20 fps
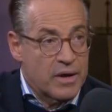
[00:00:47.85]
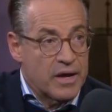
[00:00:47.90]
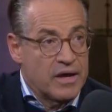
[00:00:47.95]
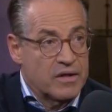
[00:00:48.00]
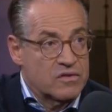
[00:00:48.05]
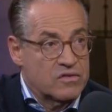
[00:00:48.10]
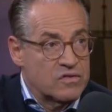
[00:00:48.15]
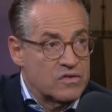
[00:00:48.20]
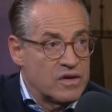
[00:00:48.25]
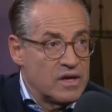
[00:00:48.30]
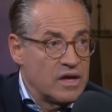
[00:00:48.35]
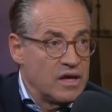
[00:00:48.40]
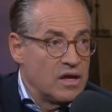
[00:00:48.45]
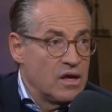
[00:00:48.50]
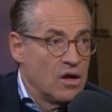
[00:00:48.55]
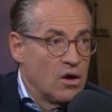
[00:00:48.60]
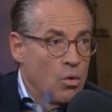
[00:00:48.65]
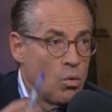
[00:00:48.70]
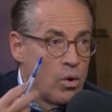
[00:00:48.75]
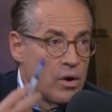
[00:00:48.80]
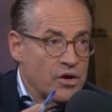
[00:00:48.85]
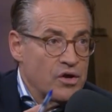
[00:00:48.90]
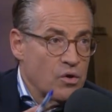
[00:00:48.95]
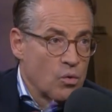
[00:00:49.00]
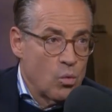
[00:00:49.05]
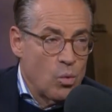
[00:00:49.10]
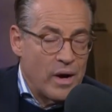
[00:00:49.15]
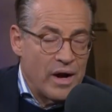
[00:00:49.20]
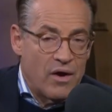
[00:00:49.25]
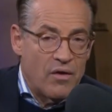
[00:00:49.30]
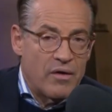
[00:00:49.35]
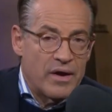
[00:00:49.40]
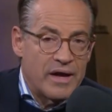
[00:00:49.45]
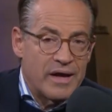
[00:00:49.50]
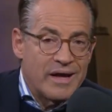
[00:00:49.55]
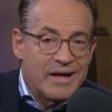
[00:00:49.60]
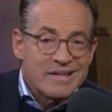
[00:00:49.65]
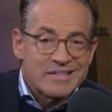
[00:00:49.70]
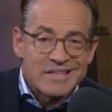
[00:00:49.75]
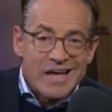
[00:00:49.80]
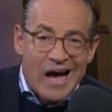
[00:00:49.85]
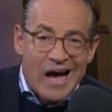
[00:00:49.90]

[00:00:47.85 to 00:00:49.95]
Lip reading: can't see what you're wearing, it's